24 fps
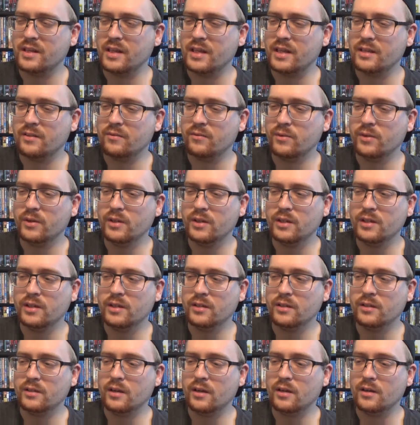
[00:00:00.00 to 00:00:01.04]
it
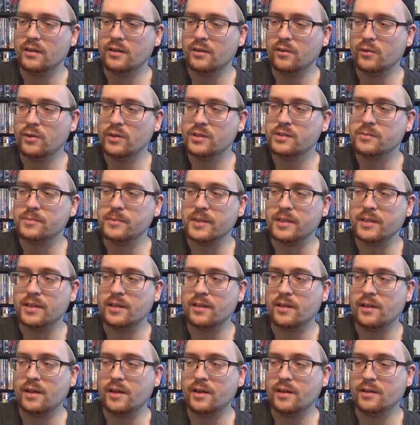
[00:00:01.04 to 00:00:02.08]
really annoys me
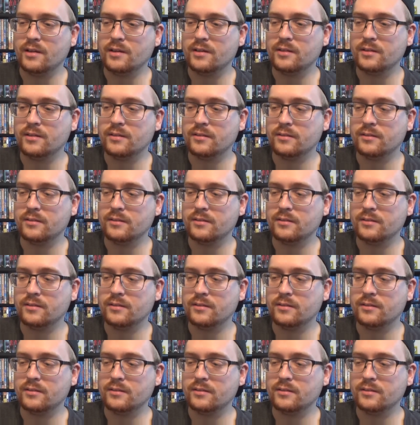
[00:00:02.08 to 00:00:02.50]
that like